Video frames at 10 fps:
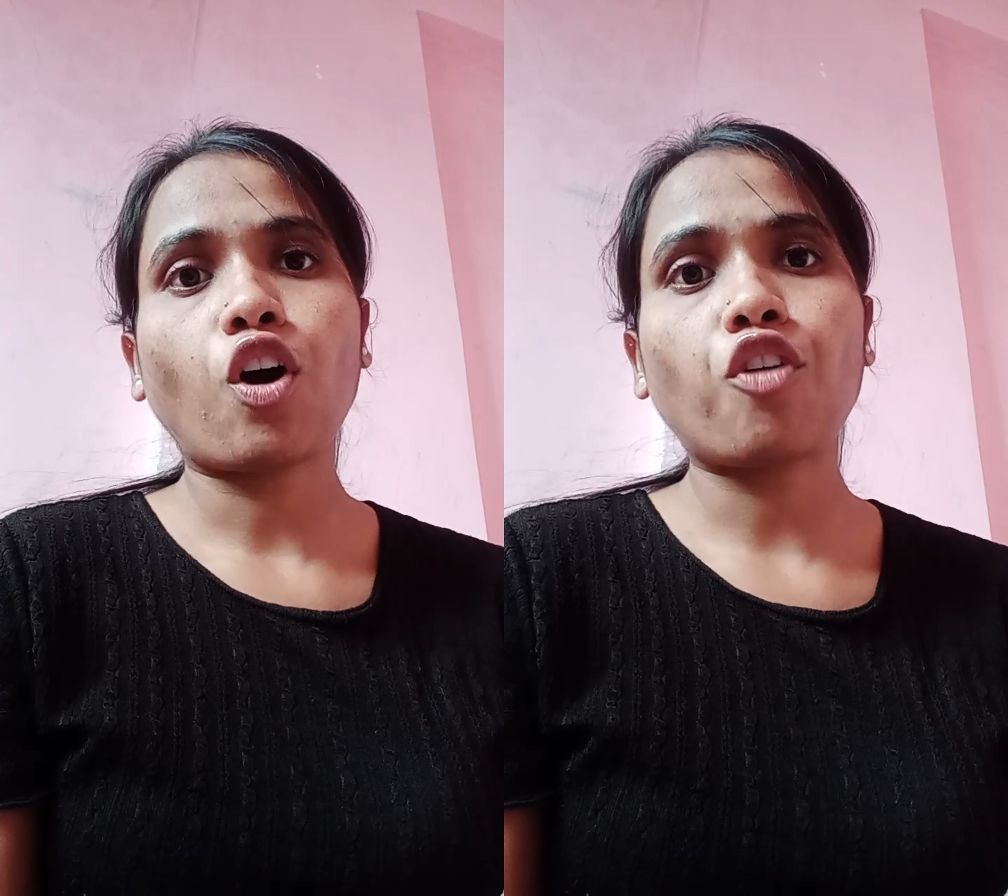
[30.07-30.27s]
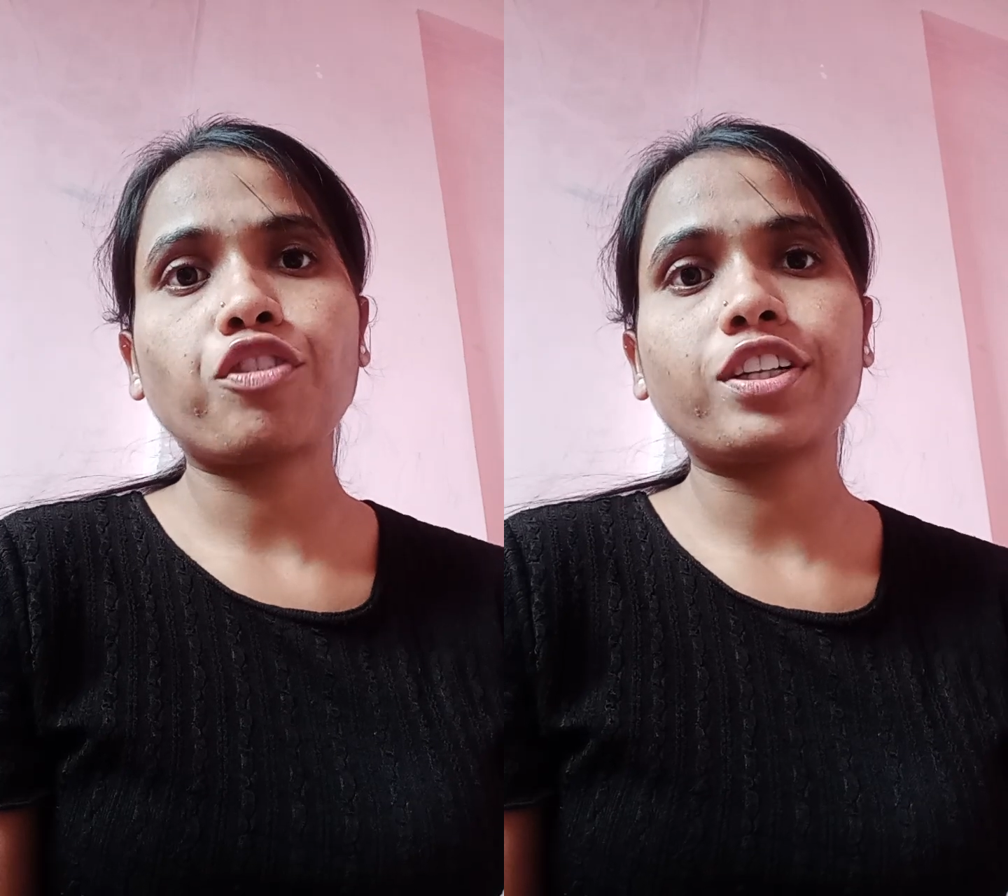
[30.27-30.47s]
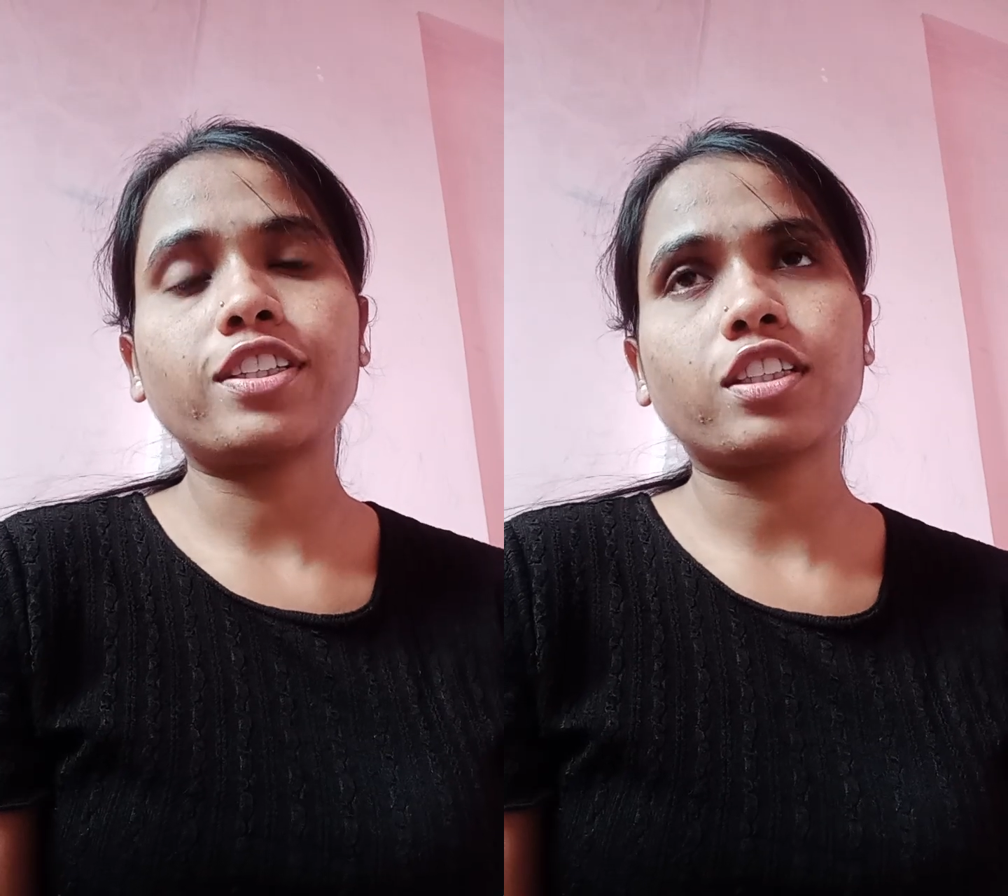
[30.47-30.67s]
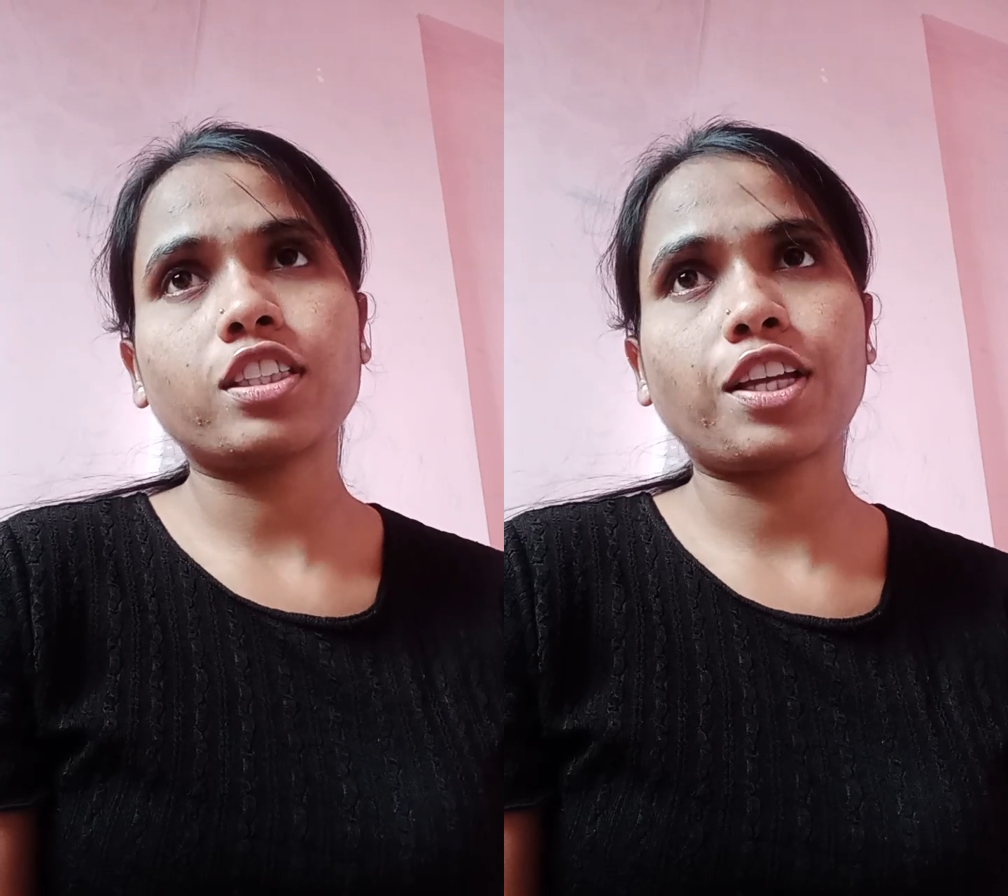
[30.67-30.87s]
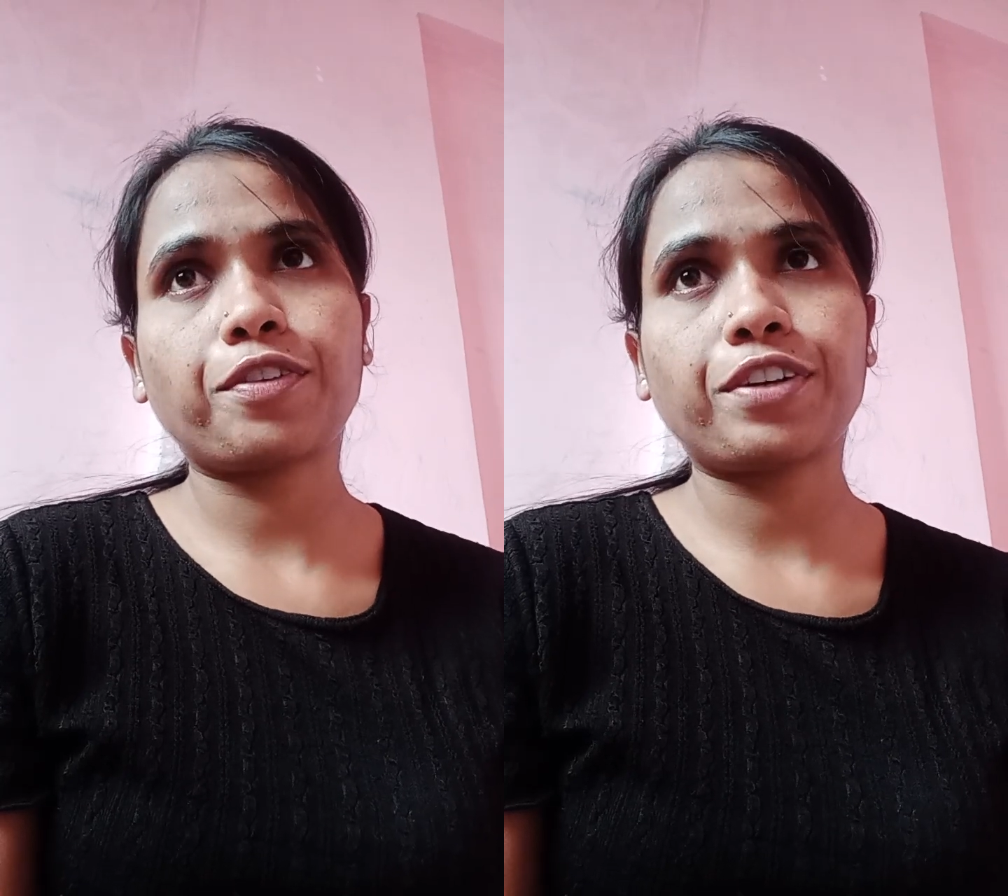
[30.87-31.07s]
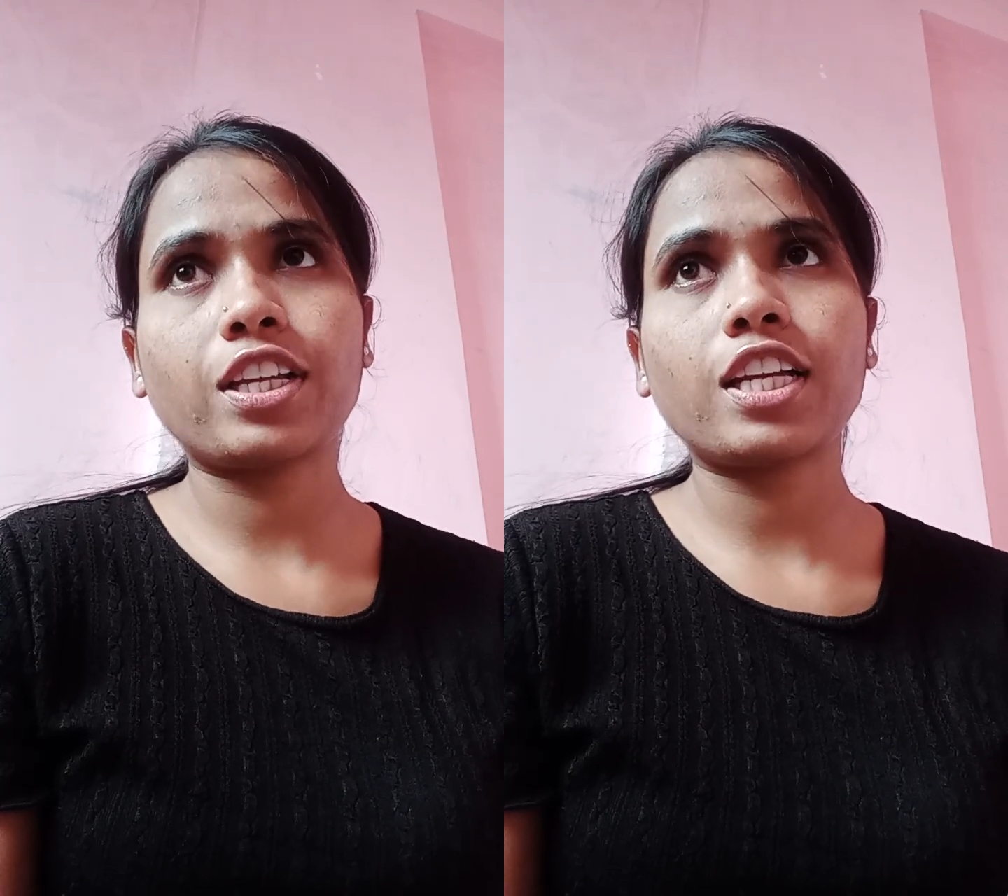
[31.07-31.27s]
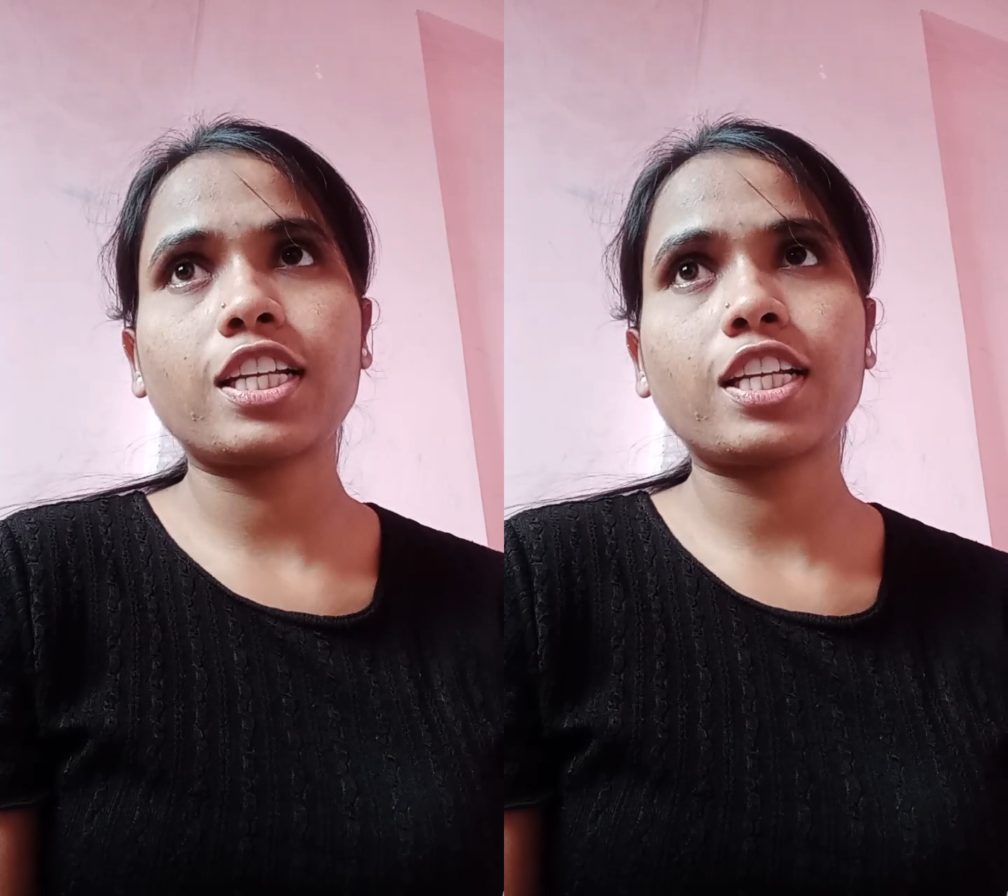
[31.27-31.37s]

of a drug safety